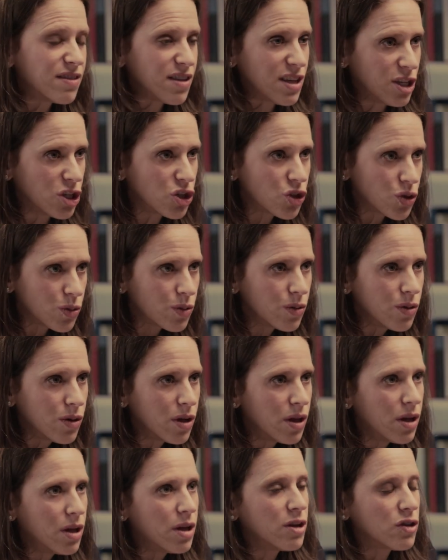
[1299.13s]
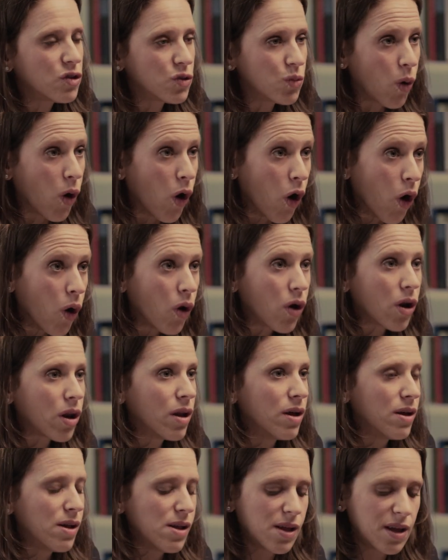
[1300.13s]
this issue to
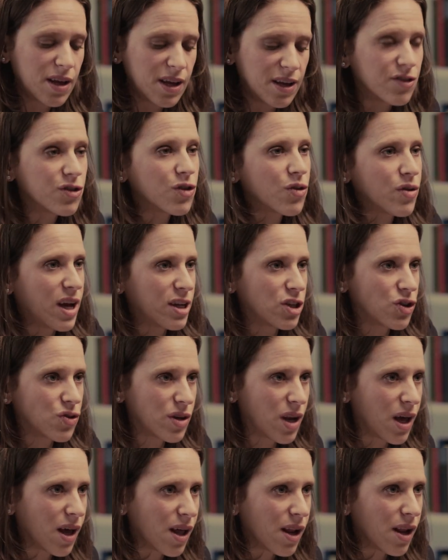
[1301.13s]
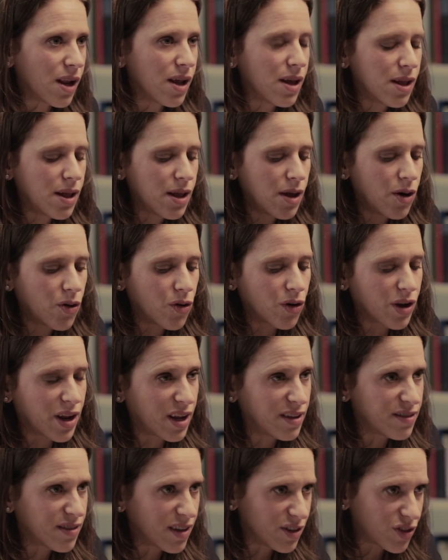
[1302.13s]
all international
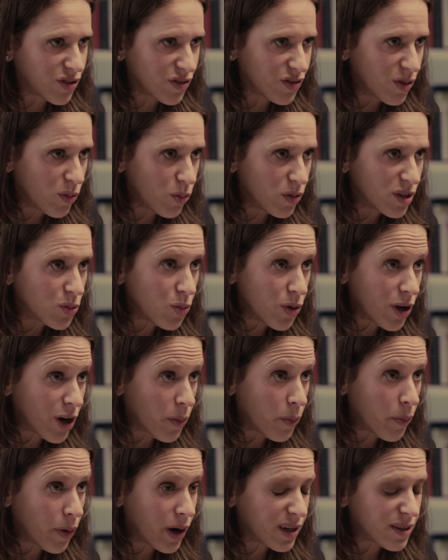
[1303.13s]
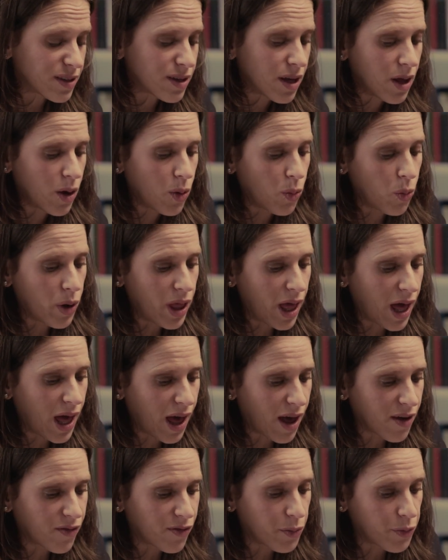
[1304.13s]
organizations in which we are part. We
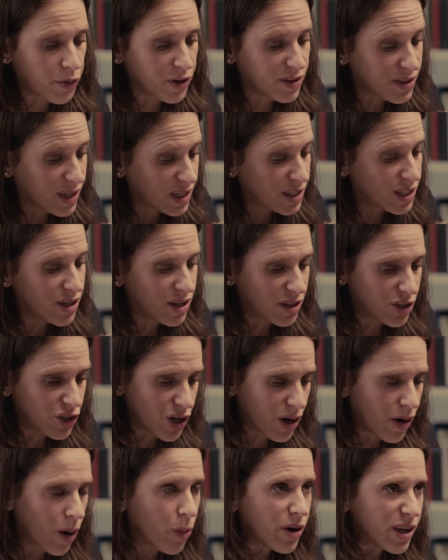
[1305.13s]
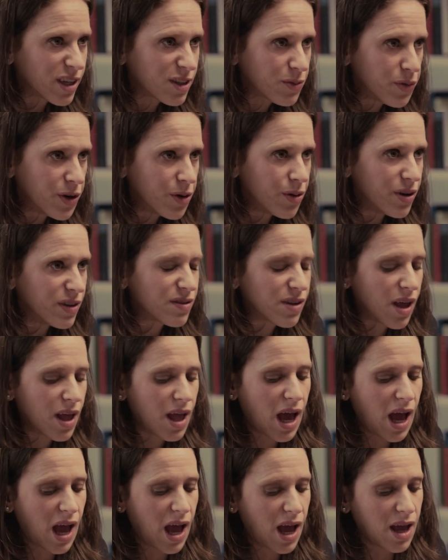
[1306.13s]
have presented and shared our experience
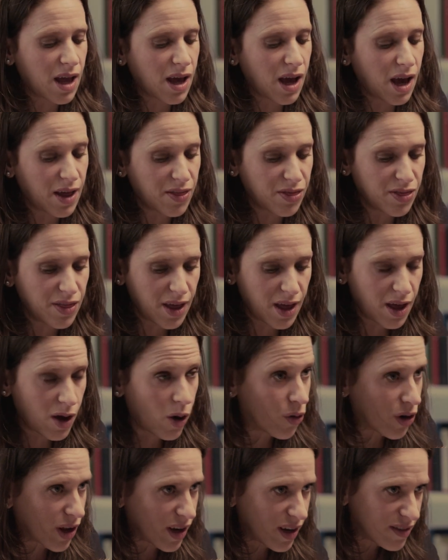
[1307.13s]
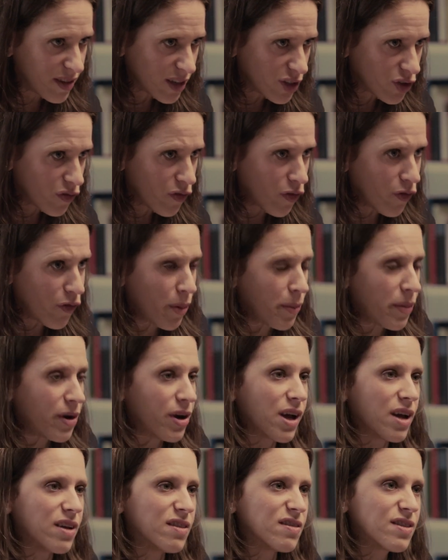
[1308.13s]
uh, at the Organization of
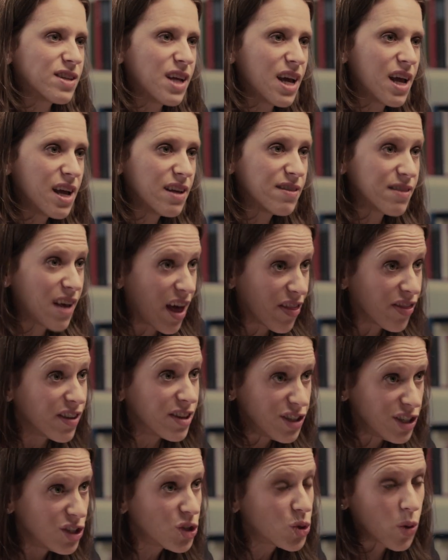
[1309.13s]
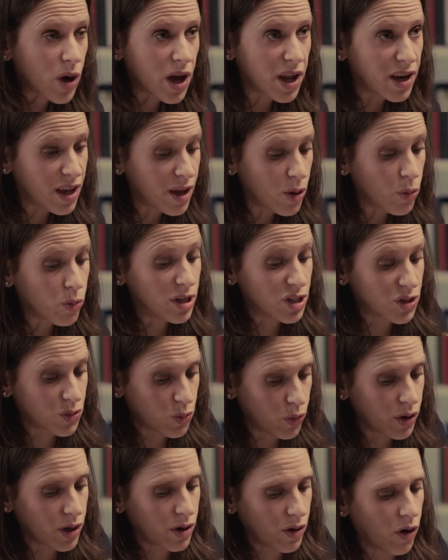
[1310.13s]
American States, at the G twenty, in
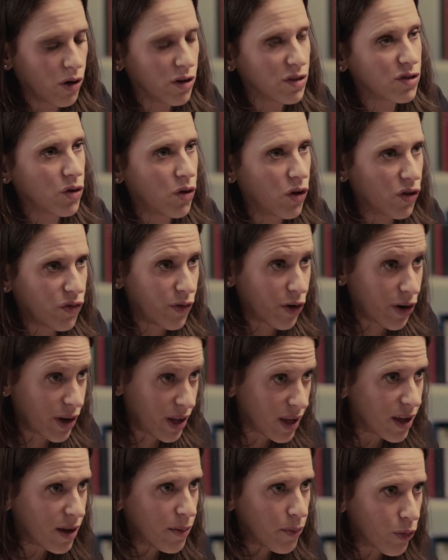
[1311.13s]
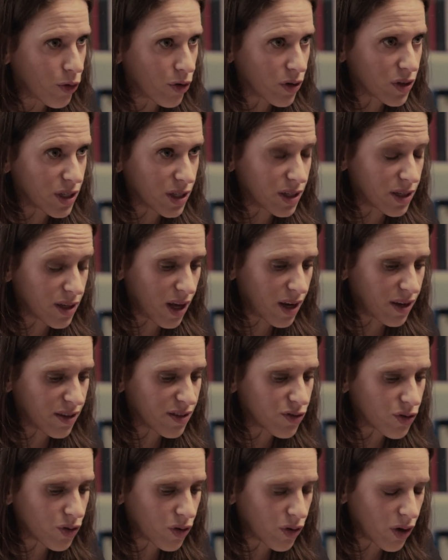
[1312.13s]
which we also got very important
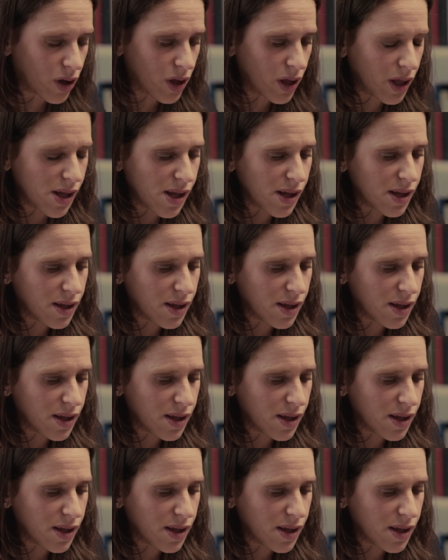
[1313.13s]
and strong